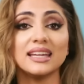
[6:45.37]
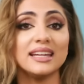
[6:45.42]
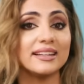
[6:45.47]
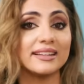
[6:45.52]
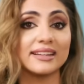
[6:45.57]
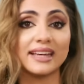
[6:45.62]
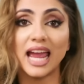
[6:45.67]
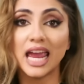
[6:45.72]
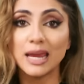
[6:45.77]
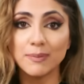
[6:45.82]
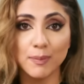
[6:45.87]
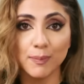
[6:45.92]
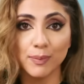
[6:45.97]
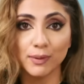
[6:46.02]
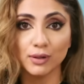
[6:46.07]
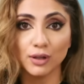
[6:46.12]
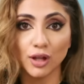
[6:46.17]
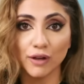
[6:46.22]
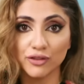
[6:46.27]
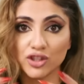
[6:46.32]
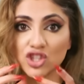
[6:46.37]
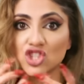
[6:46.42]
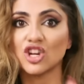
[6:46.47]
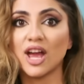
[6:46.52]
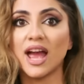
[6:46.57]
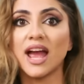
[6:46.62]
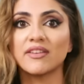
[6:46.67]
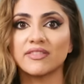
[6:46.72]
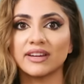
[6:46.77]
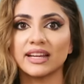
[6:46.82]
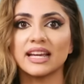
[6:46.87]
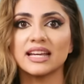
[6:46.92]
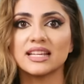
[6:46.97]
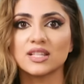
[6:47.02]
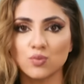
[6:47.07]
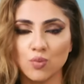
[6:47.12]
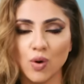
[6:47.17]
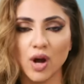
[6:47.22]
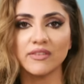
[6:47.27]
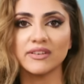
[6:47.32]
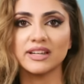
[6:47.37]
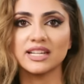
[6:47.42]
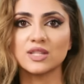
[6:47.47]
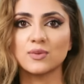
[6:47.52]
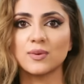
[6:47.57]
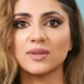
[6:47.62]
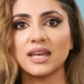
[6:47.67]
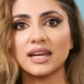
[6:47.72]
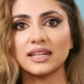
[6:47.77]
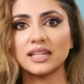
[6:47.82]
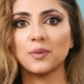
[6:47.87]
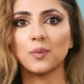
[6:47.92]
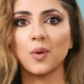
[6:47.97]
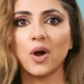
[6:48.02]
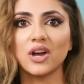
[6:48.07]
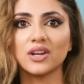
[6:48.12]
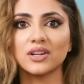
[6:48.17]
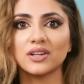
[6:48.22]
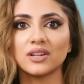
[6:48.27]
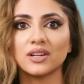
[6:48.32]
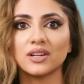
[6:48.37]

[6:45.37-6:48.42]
incapable of sharing his worries with anyone.